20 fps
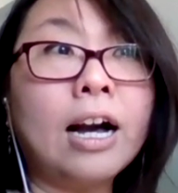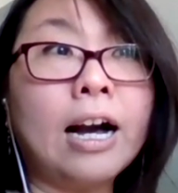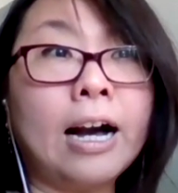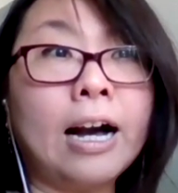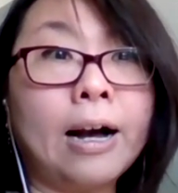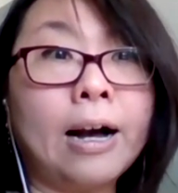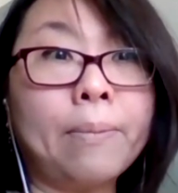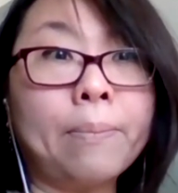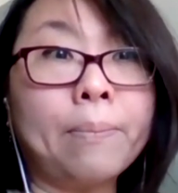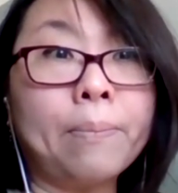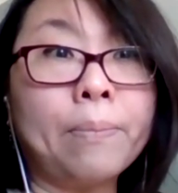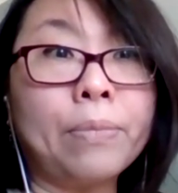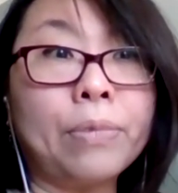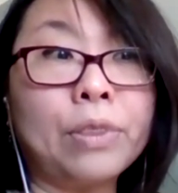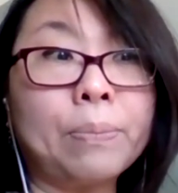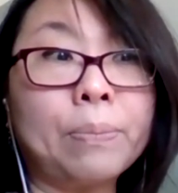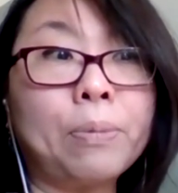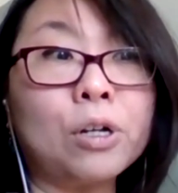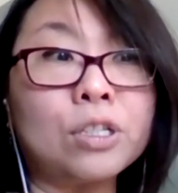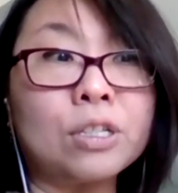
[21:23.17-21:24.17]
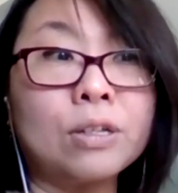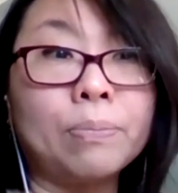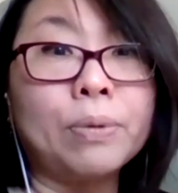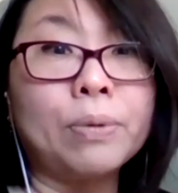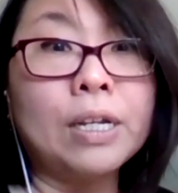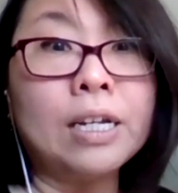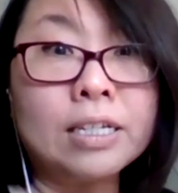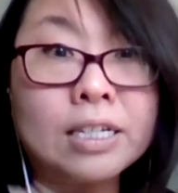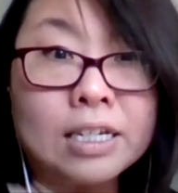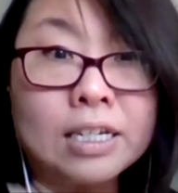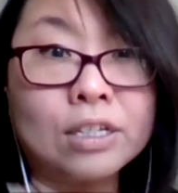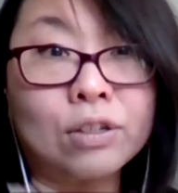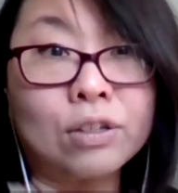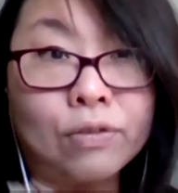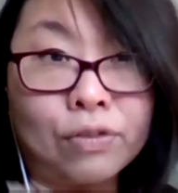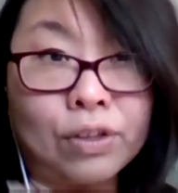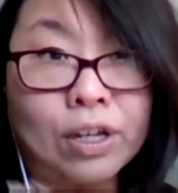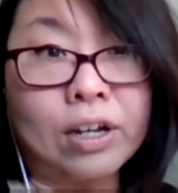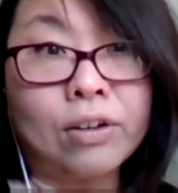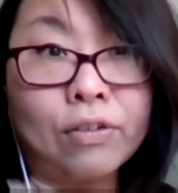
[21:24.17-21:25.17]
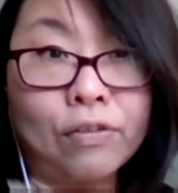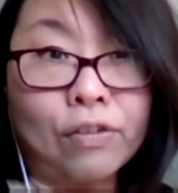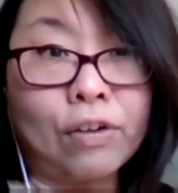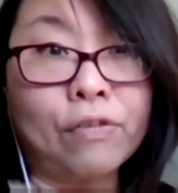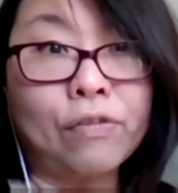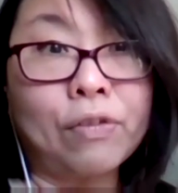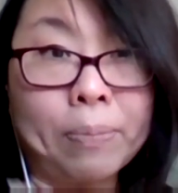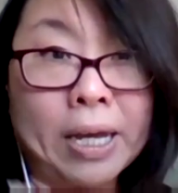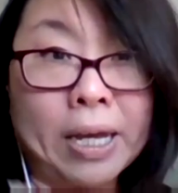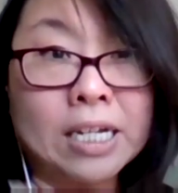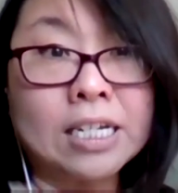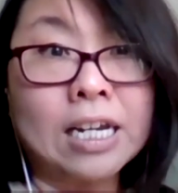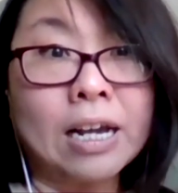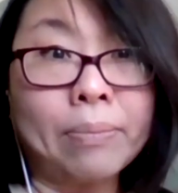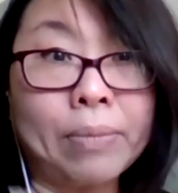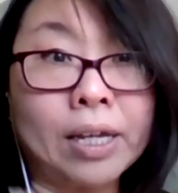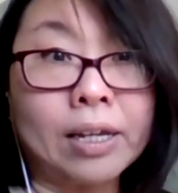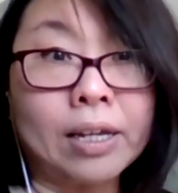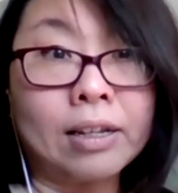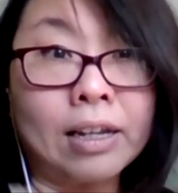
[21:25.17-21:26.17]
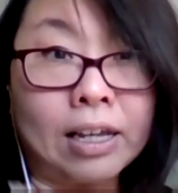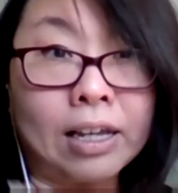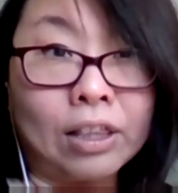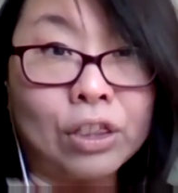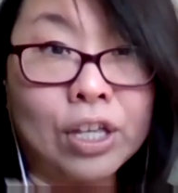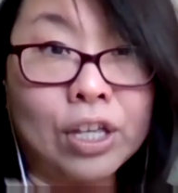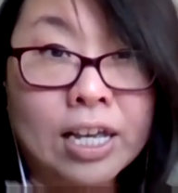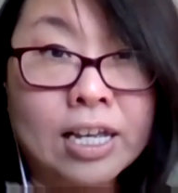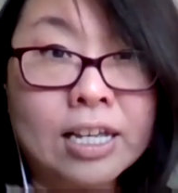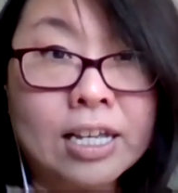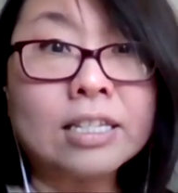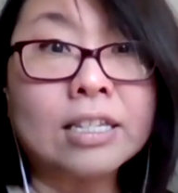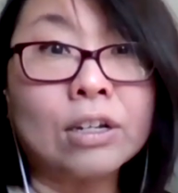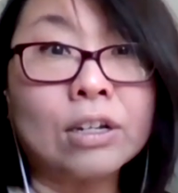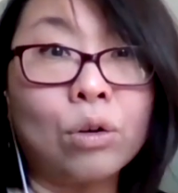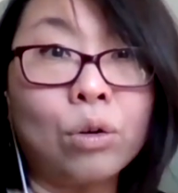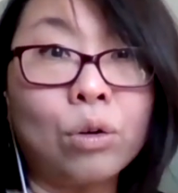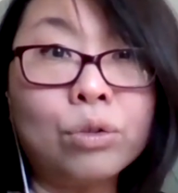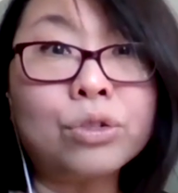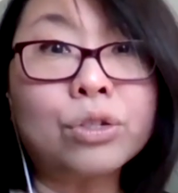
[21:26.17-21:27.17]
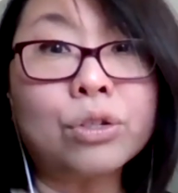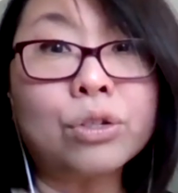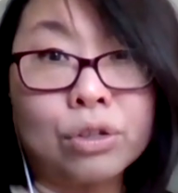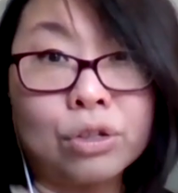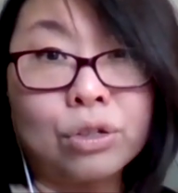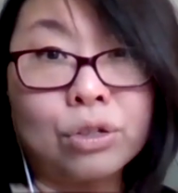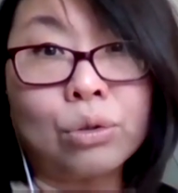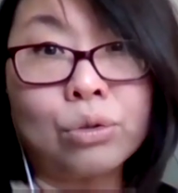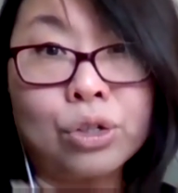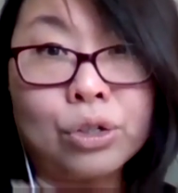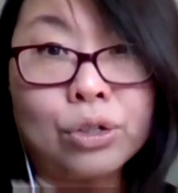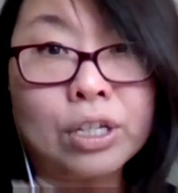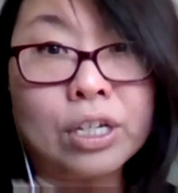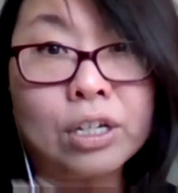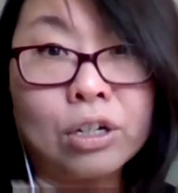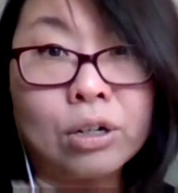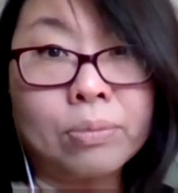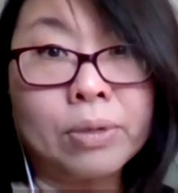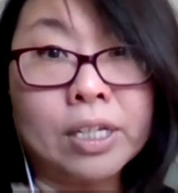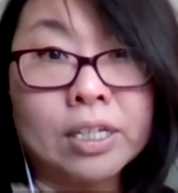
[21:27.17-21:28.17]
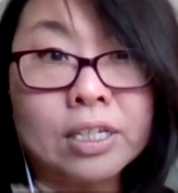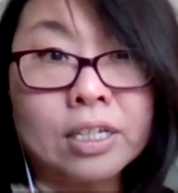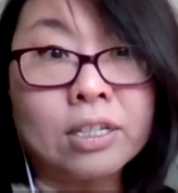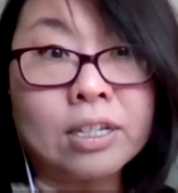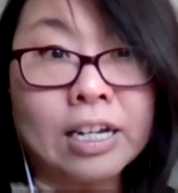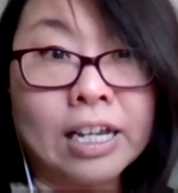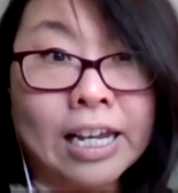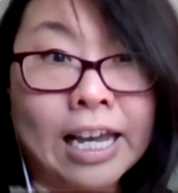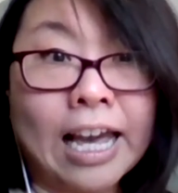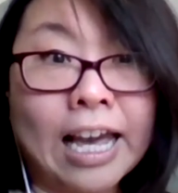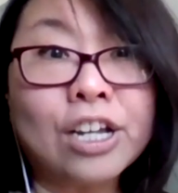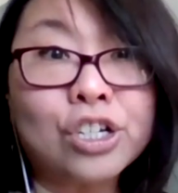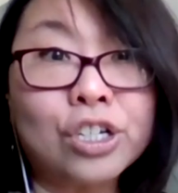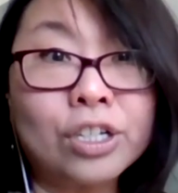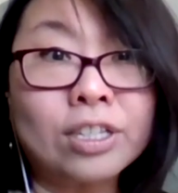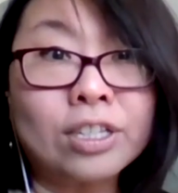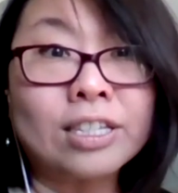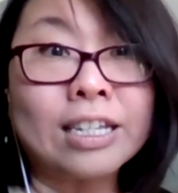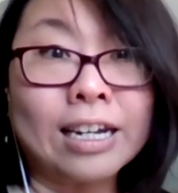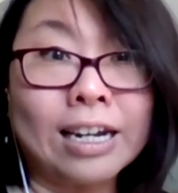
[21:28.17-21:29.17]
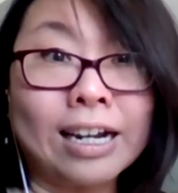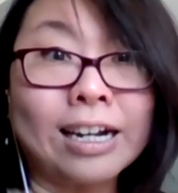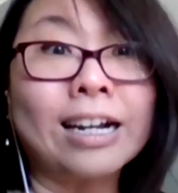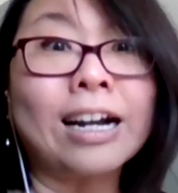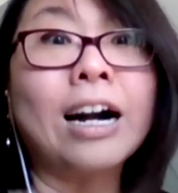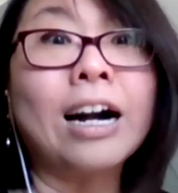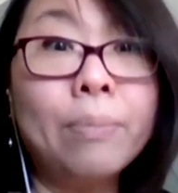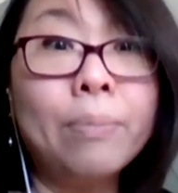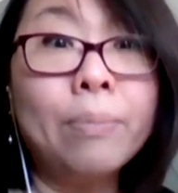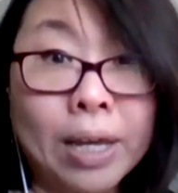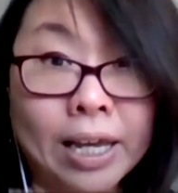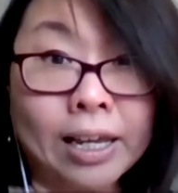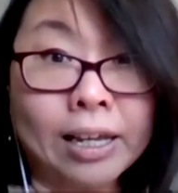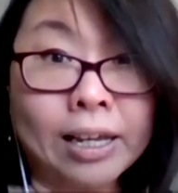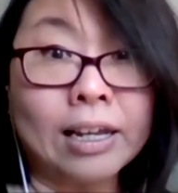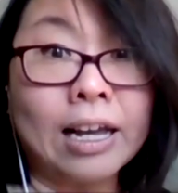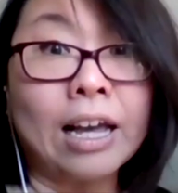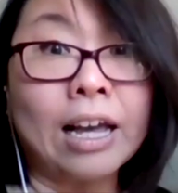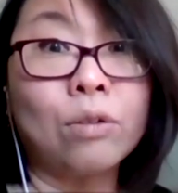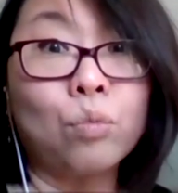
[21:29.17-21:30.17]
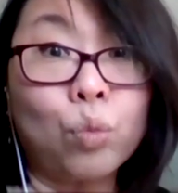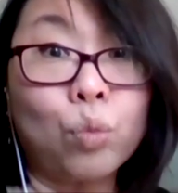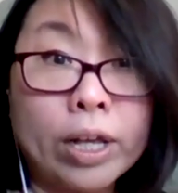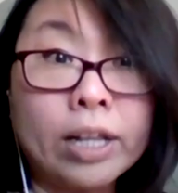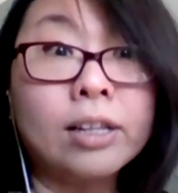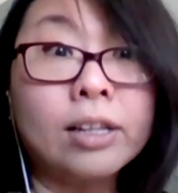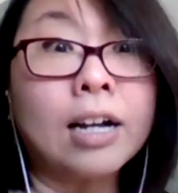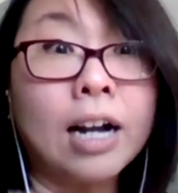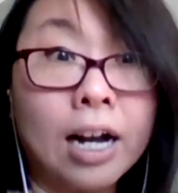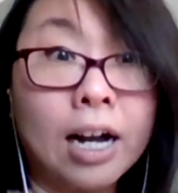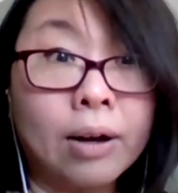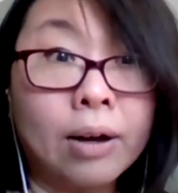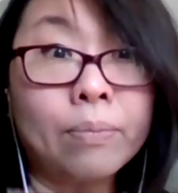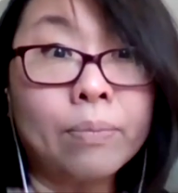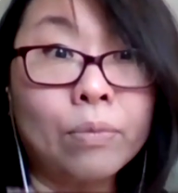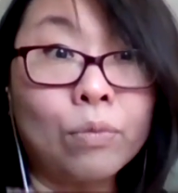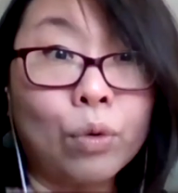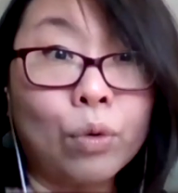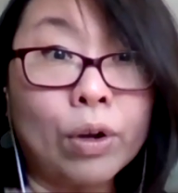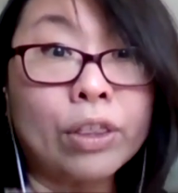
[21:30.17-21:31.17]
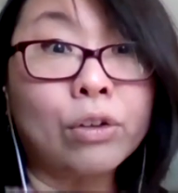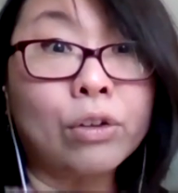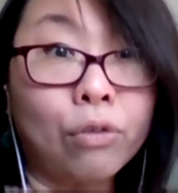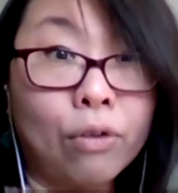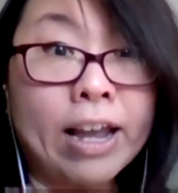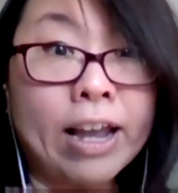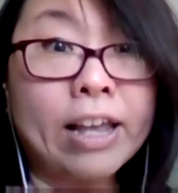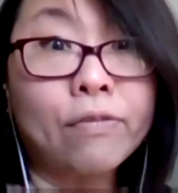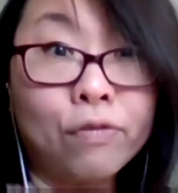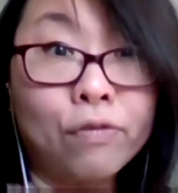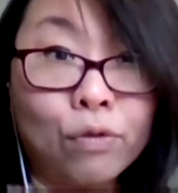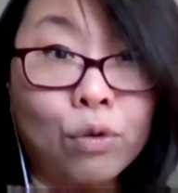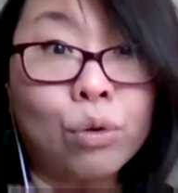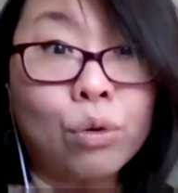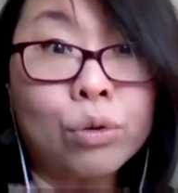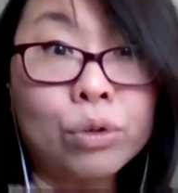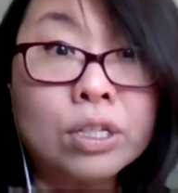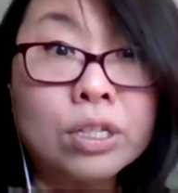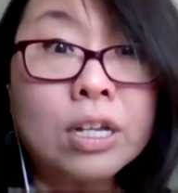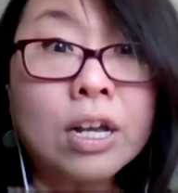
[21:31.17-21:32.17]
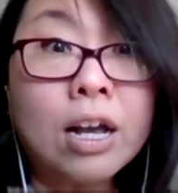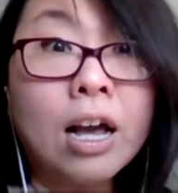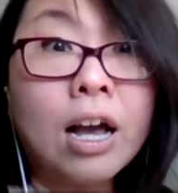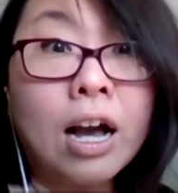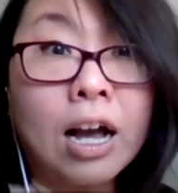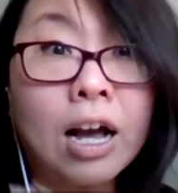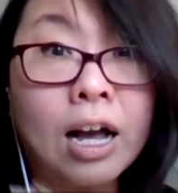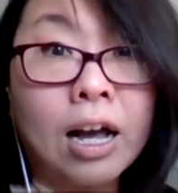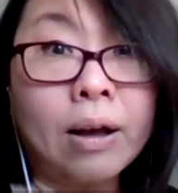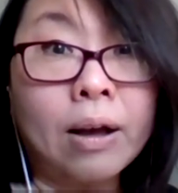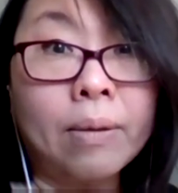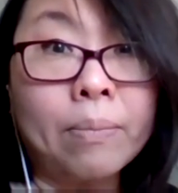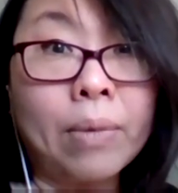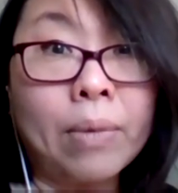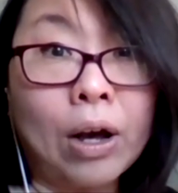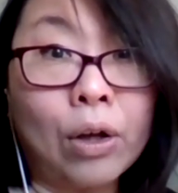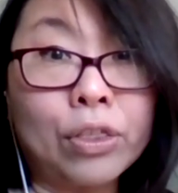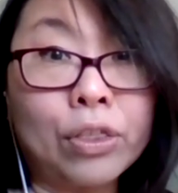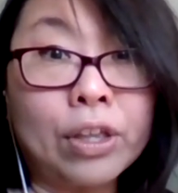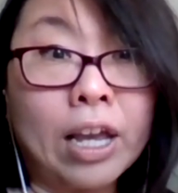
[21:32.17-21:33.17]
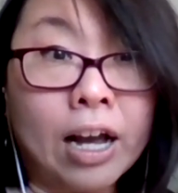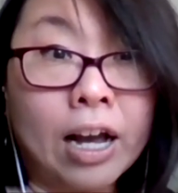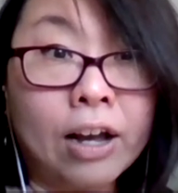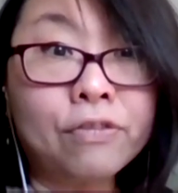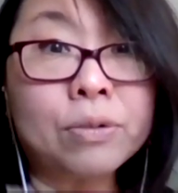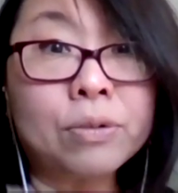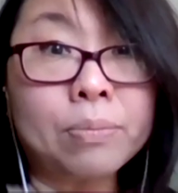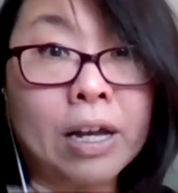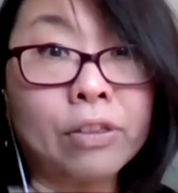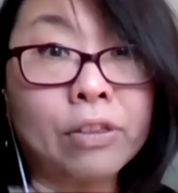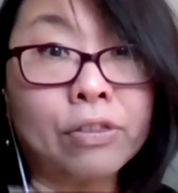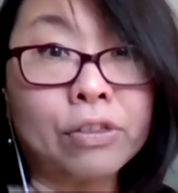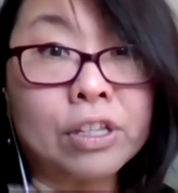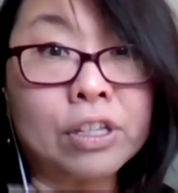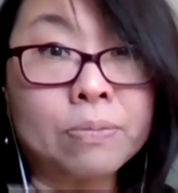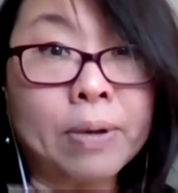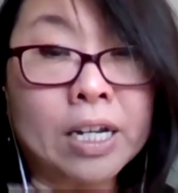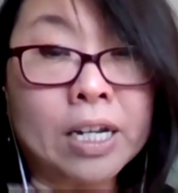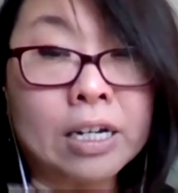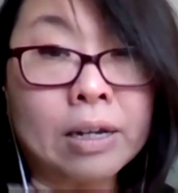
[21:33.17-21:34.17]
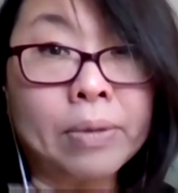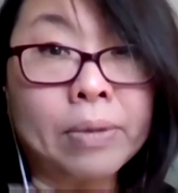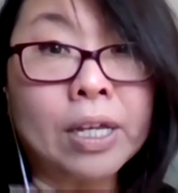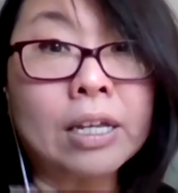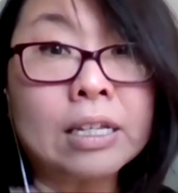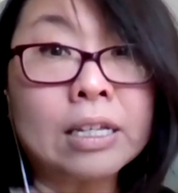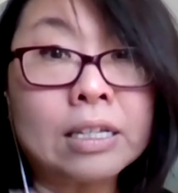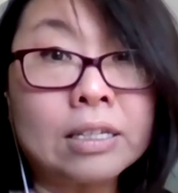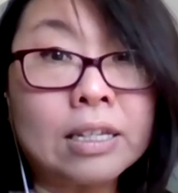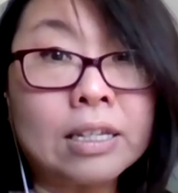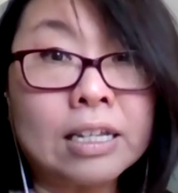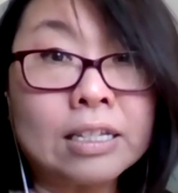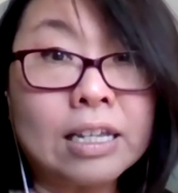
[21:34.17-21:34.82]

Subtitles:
the possibilities of a pandemic like this, and also the social economic dislocations that are coming and will come with great force on the aftermath of this pandemic, is